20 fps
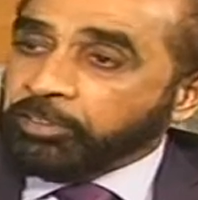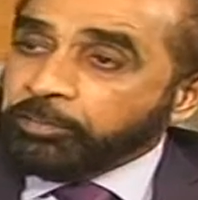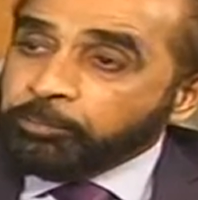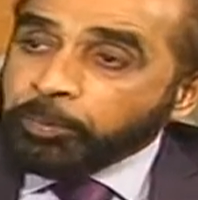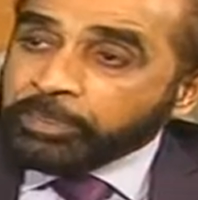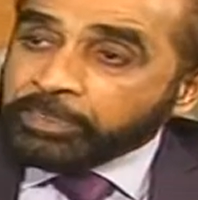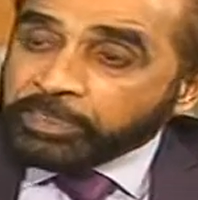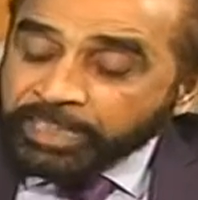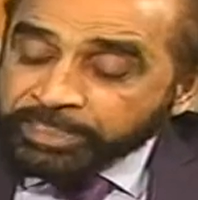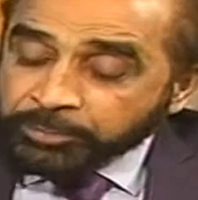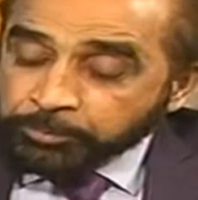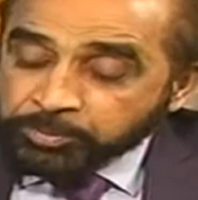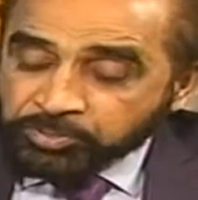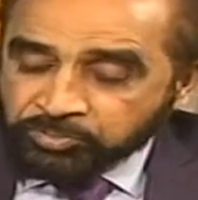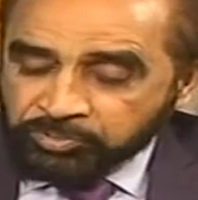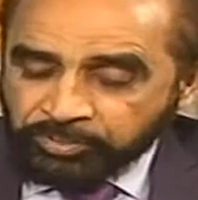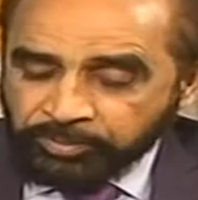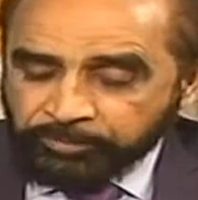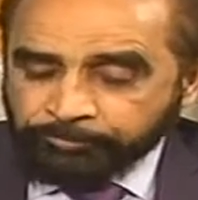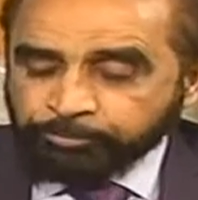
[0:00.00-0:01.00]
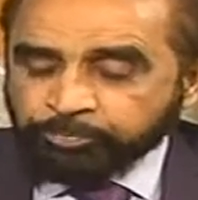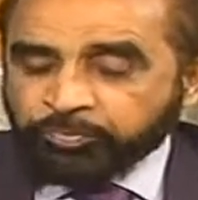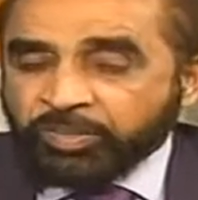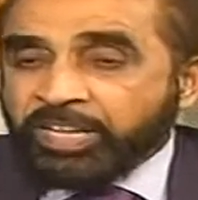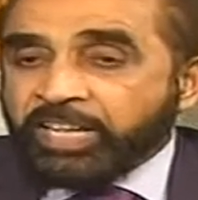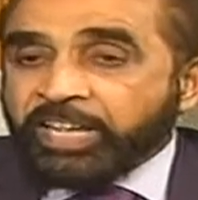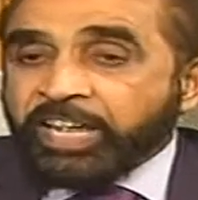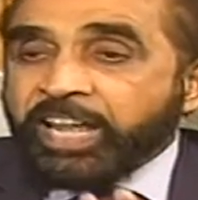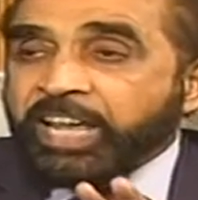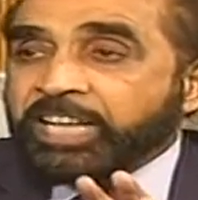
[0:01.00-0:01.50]
But let me say,
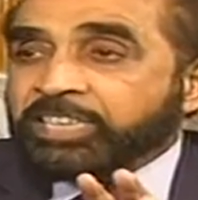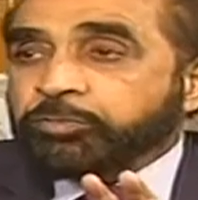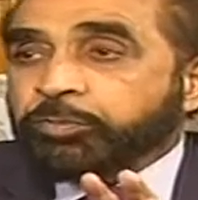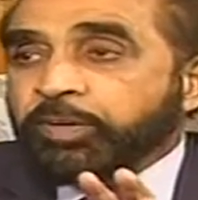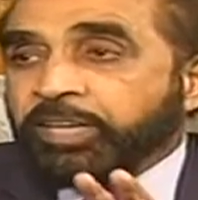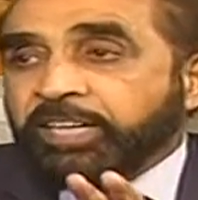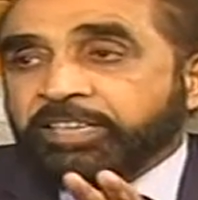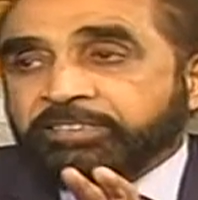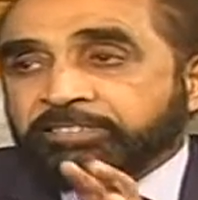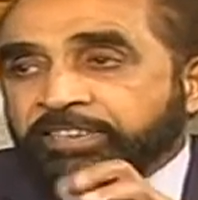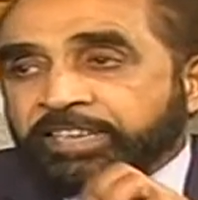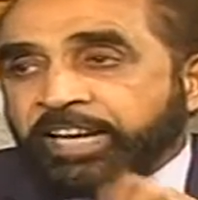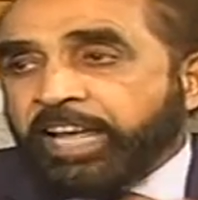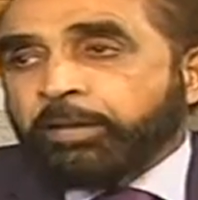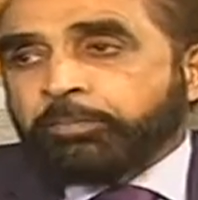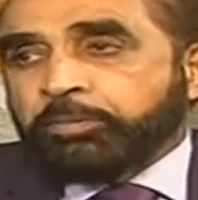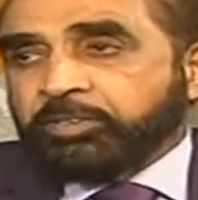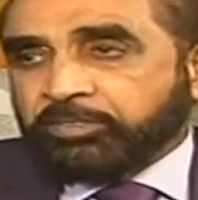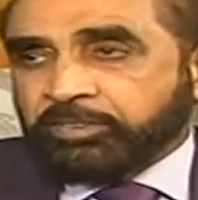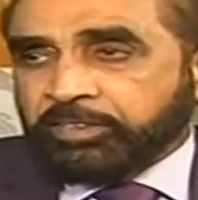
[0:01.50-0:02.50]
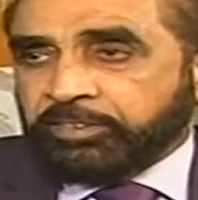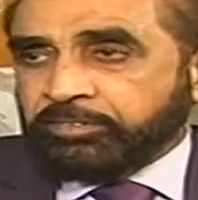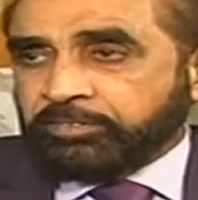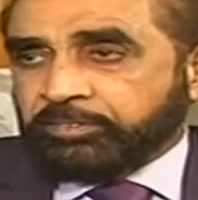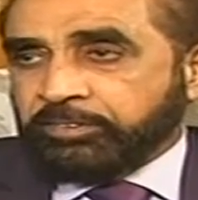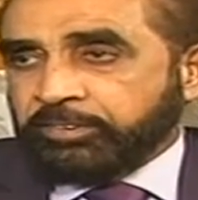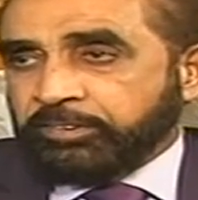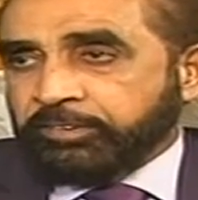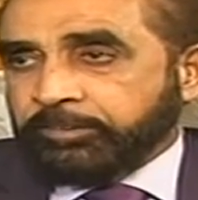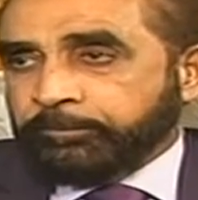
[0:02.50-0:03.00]
as far as the NAB is
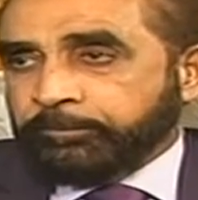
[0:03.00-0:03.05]
concerned,